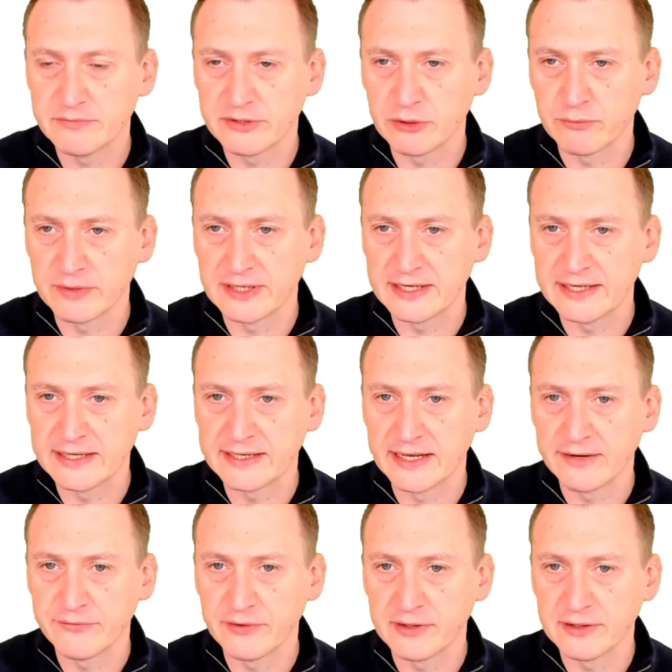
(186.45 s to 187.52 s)
don't really need
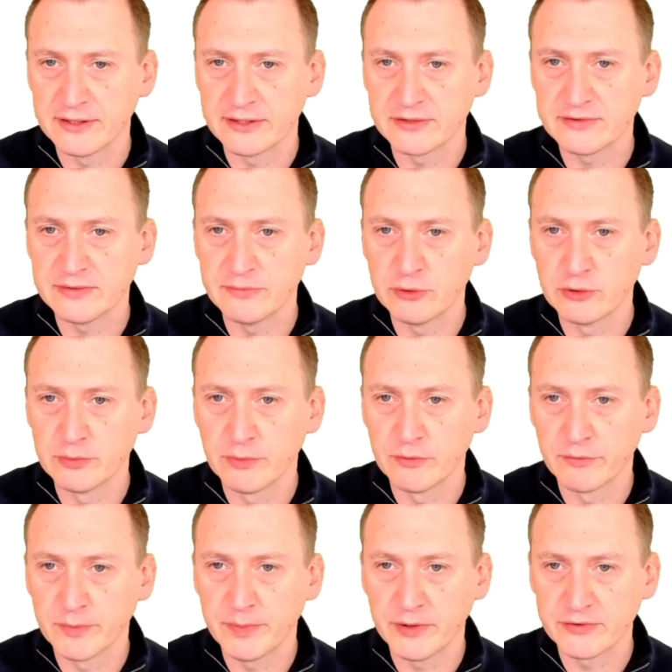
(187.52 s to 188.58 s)
that for the Linux immutable
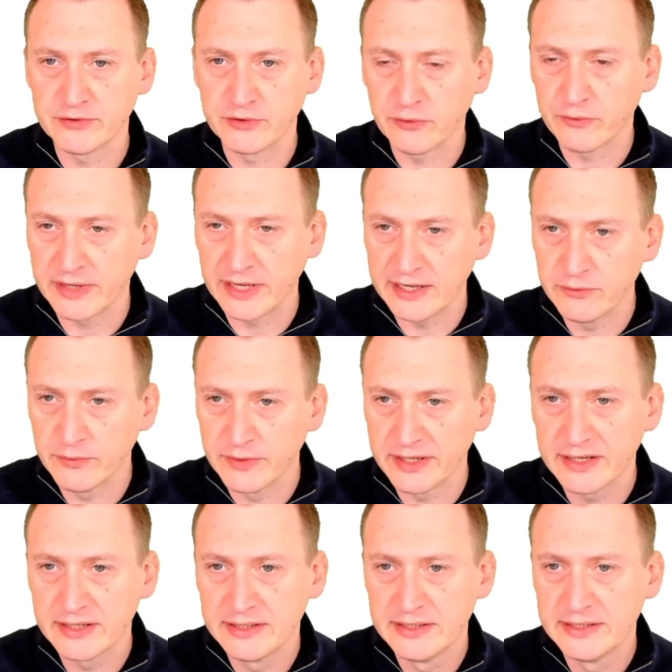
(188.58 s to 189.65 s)
repository
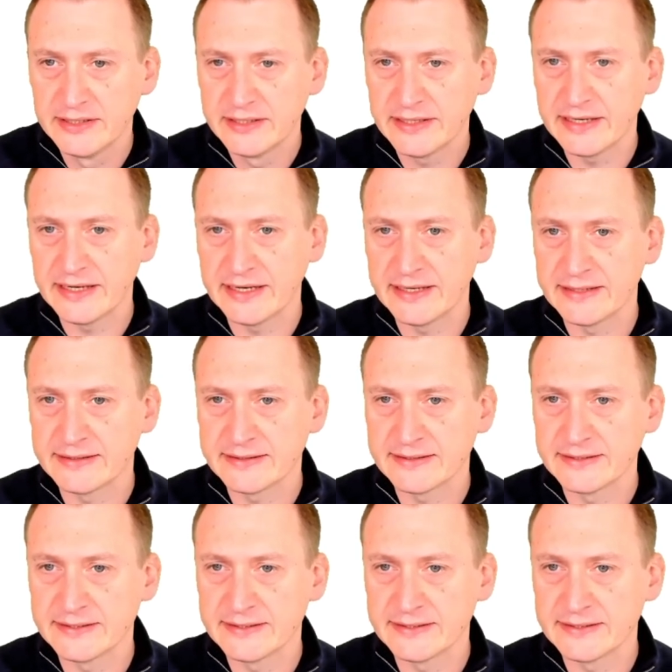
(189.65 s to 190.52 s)
anyway, and